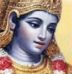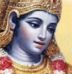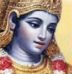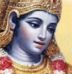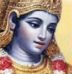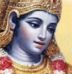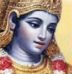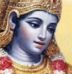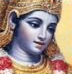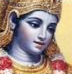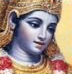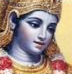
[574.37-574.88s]

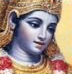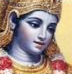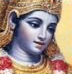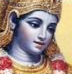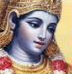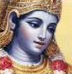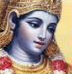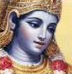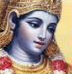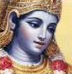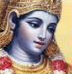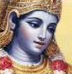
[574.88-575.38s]

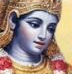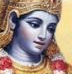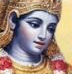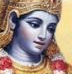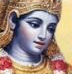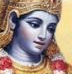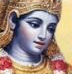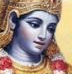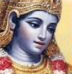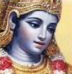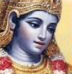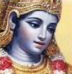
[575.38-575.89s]

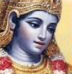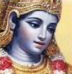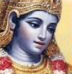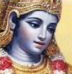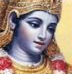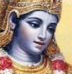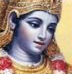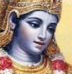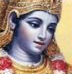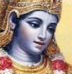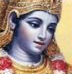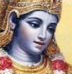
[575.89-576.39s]

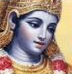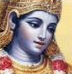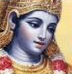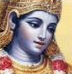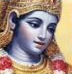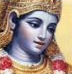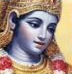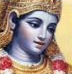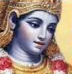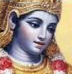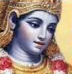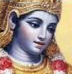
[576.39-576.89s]

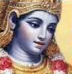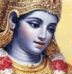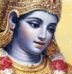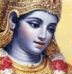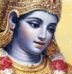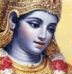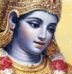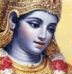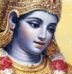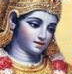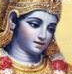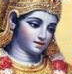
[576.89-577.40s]

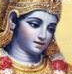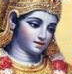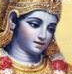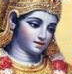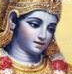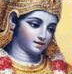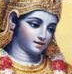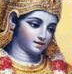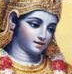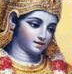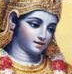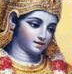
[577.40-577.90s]

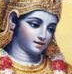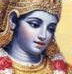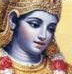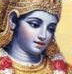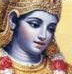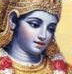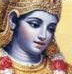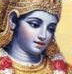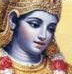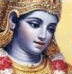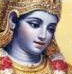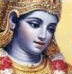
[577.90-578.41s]

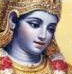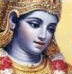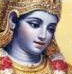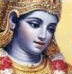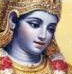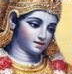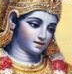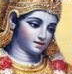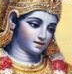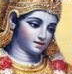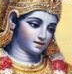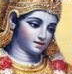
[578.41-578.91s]

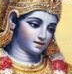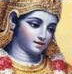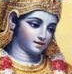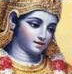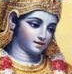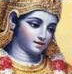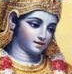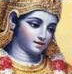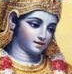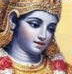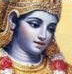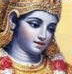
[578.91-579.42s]

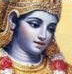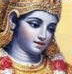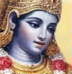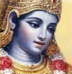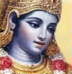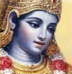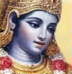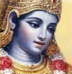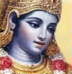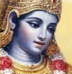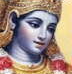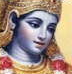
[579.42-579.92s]

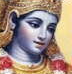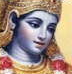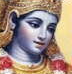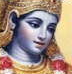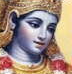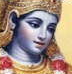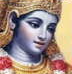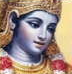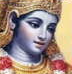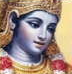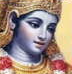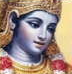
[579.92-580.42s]

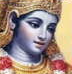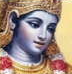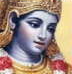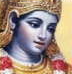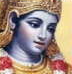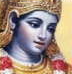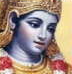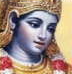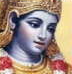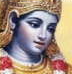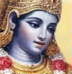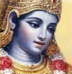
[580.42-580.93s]

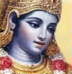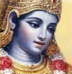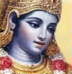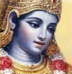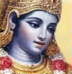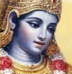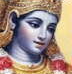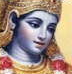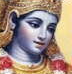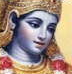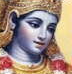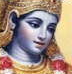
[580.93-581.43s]

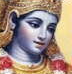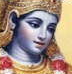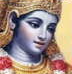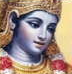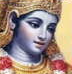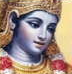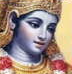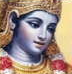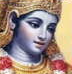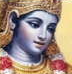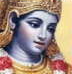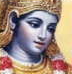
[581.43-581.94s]

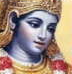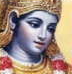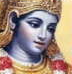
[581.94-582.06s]
[no speech]